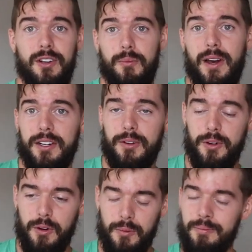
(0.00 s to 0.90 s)
a body
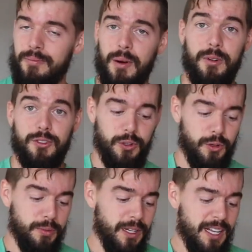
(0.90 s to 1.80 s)
group or a muscle group.